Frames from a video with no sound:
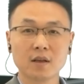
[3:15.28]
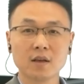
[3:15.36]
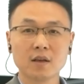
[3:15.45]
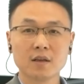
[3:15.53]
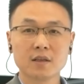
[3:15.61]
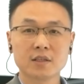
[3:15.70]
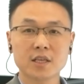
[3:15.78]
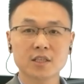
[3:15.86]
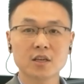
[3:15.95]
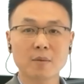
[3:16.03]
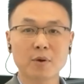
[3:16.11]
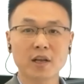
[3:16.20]
System
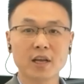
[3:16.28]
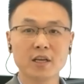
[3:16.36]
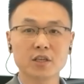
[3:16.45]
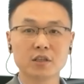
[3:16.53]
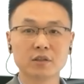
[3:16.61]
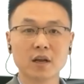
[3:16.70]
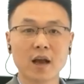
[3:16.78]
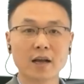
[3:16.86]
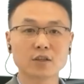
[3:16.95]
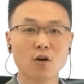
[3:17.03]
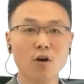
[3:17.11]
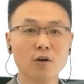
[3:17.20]
application
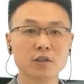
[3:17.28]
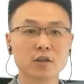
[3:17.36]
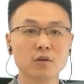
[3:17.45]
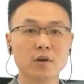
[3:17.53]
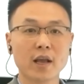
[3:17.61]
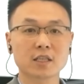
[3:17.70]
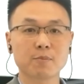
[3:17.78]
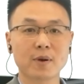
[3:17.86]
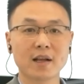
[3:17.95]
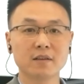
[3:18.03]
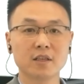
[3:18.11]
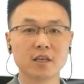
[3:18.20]
has also
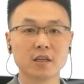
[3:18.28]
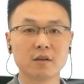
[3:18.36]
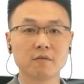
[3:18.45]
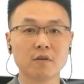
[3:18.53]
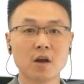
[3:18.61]
expanded